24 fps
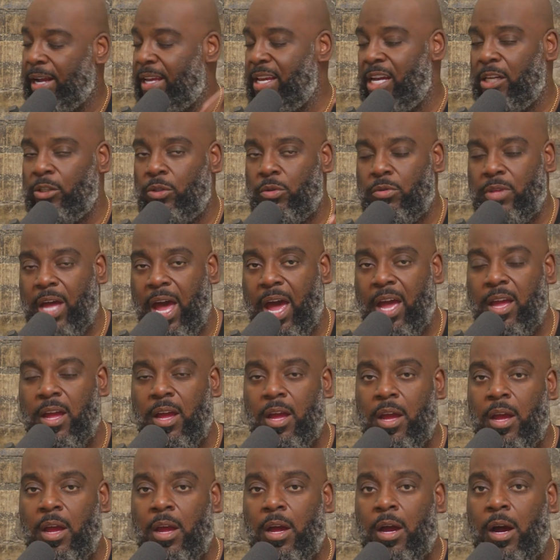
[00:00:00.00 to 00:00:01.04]
I can't do that
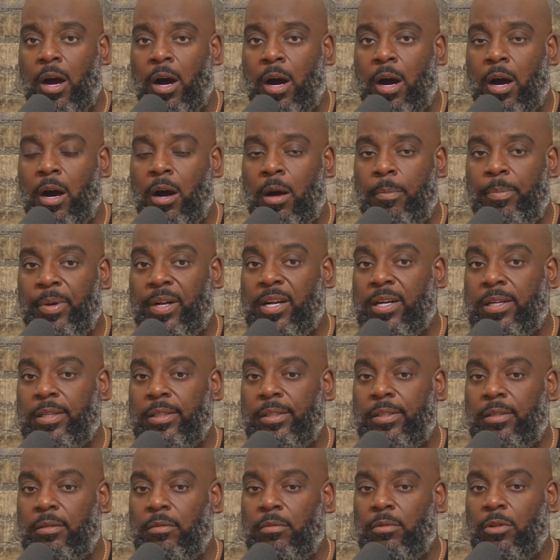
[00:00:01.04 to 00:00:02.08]
uh,
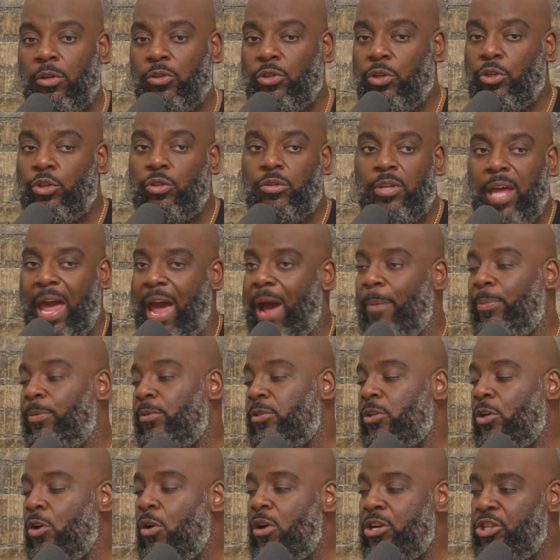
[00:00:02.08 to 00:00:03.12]
because those are
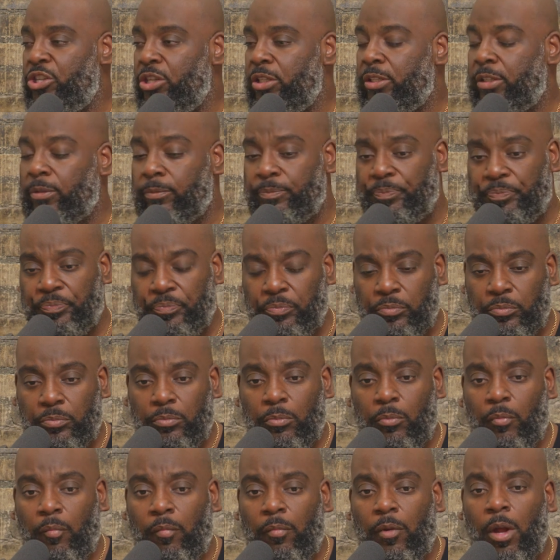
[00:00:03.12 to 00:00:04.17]
apples and oranges. Yeah.
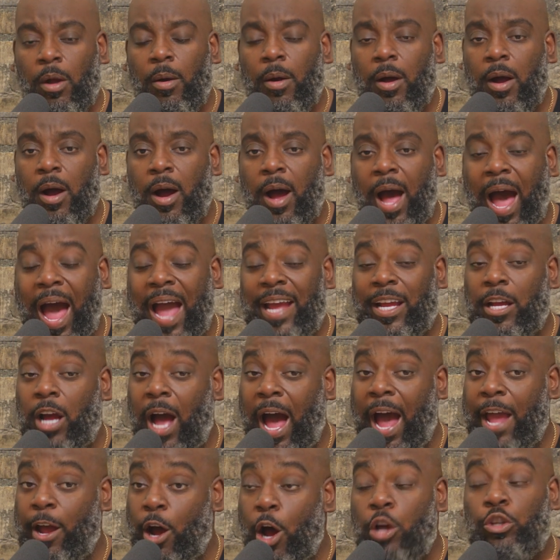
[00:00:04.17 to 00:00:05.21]
I,
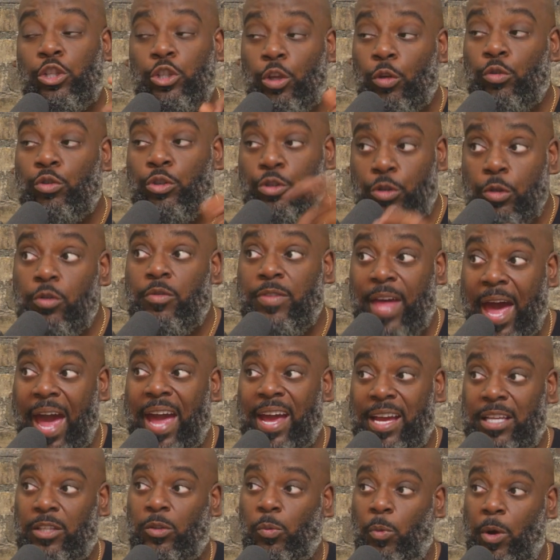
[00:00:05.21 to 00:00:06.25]
I also do
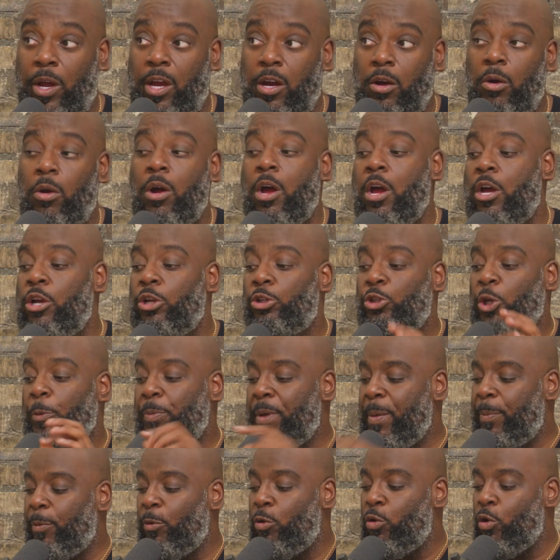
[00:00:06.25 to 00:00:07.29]
that as well. So
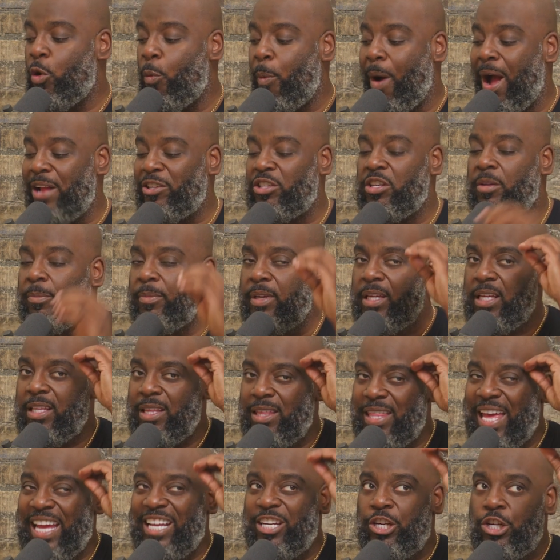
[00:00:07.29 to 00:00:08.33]
people who are watching
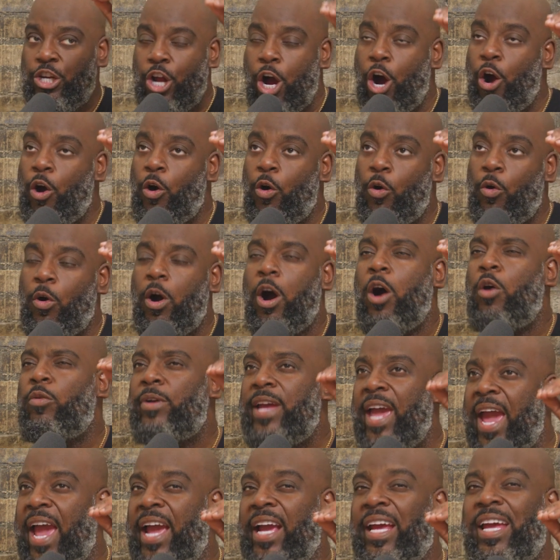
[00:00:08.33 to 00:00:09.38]
me, they know,
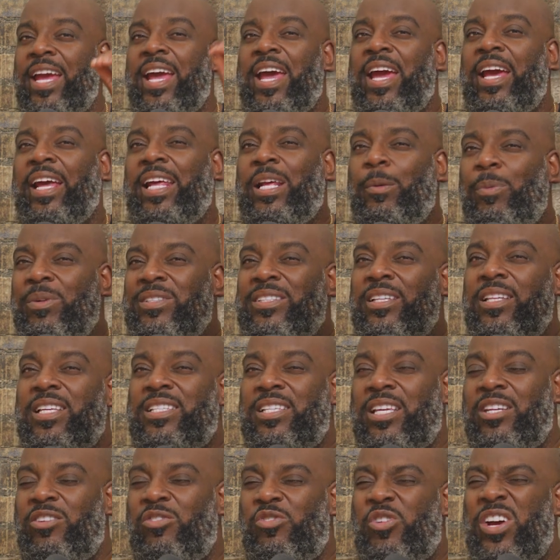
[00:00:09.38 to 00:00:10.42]
okay, he went to
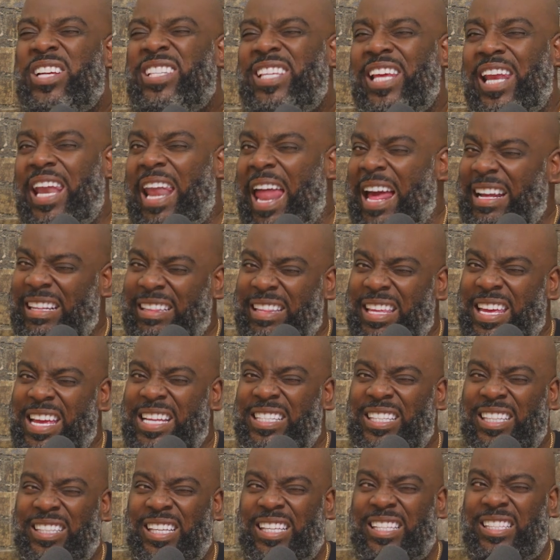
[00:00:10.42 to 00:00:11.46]
this in New York. Is it like
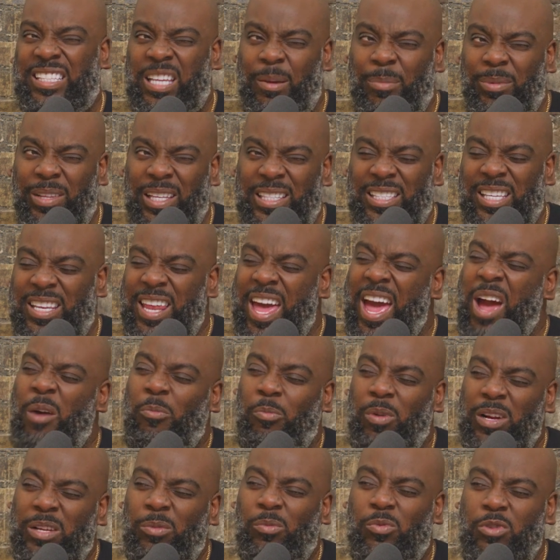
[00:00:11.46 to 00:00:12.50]
this? Is it similar to
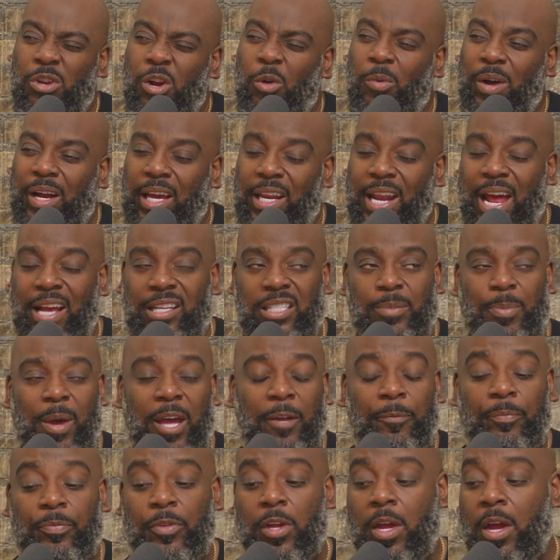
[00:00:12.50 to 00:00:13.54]
that? What, you know, what can I
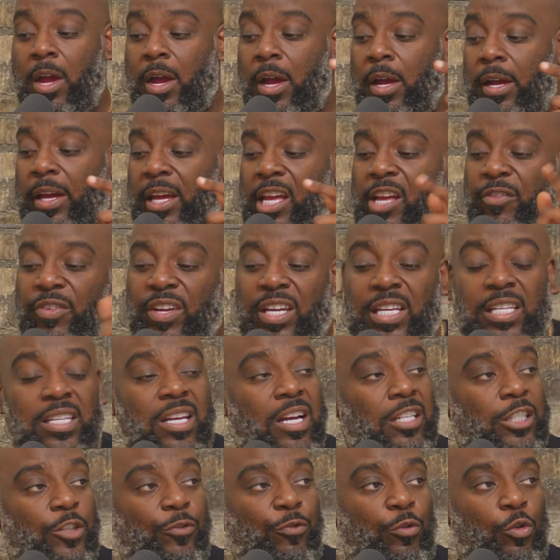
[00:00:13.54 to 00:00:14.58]
expect? If he
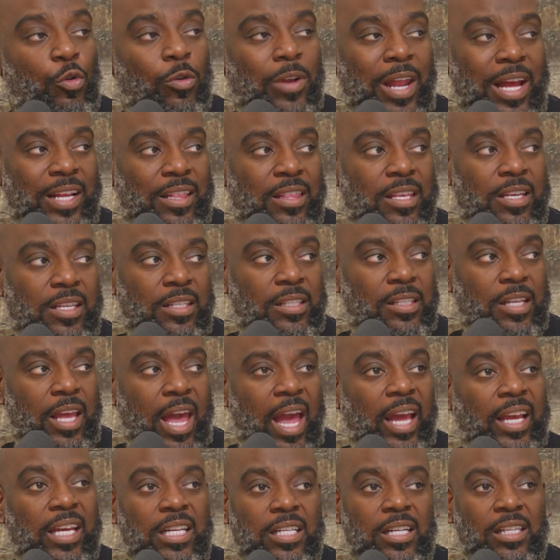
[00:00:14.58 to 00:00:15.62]
does food like this
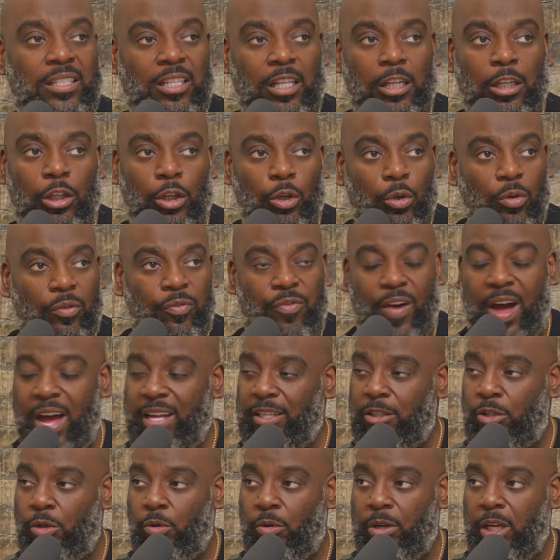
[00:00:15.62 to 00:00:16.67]
and he does a little
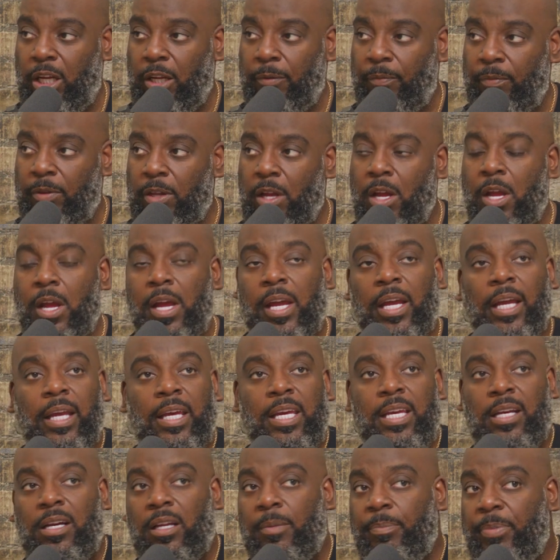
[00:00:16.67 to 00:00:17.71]
fine tuning,
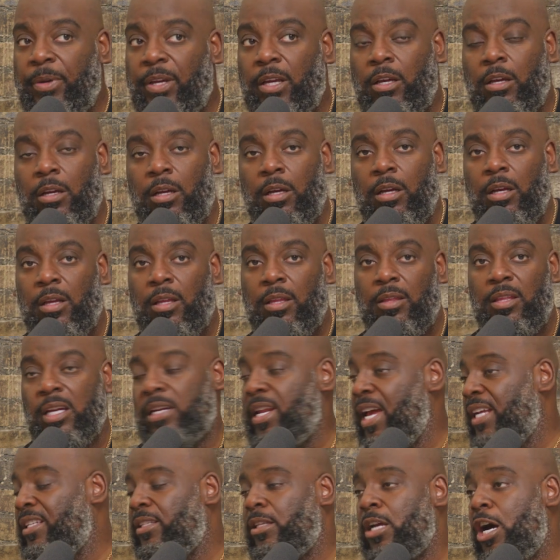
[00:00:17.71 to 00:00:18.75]
he could be
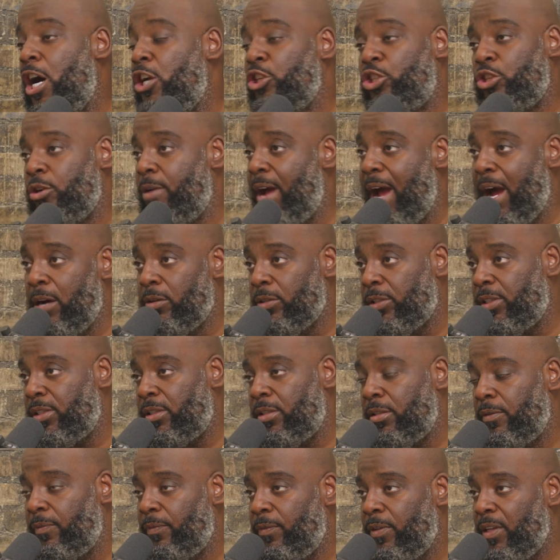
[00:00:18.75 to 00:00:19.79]
the next Huncho
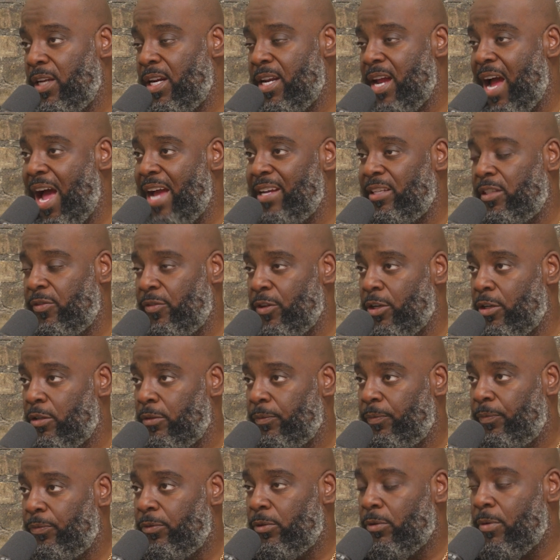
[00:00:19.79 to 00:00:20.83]
House in
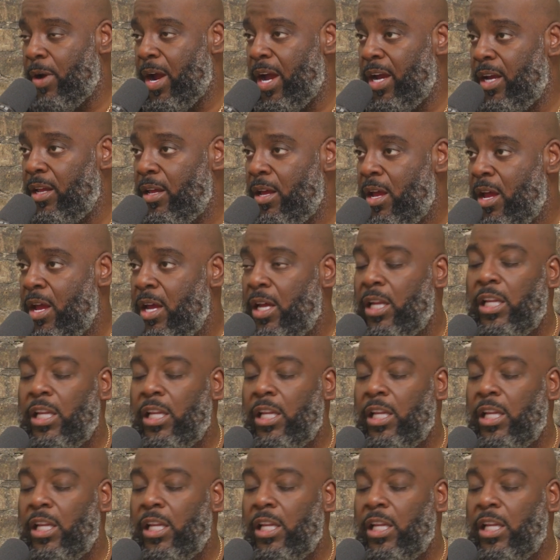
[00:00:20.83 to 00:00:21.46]
Hyattsville, right?